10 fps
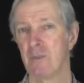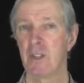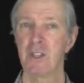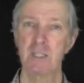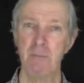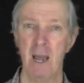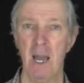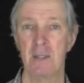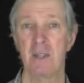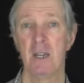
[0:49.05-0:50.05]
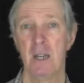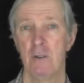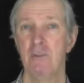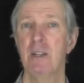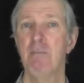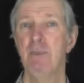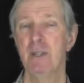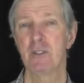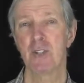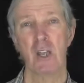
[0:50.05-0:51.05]
So this part really
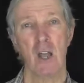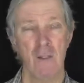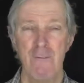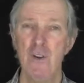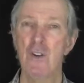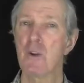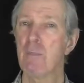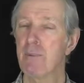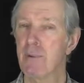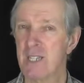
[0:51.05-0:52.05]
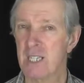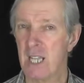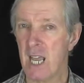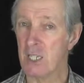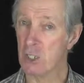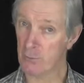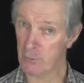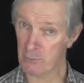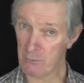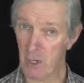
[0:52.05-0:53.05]
builds on a further appreciation of
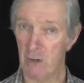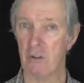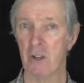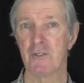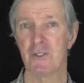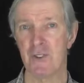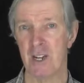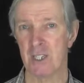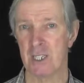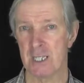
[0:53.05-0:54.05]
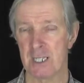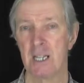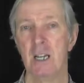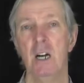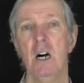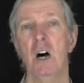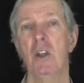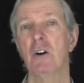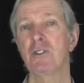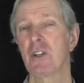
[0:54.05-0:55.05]
the role of strategies
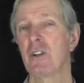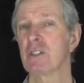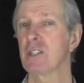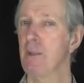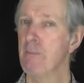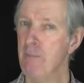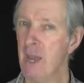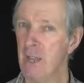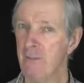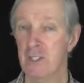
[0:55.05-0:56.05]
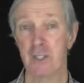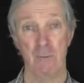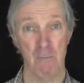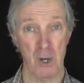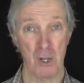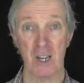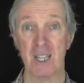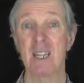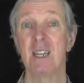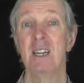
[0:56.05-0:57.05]
and also looks at the benefits of
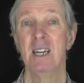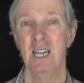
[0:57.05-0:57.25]
modelling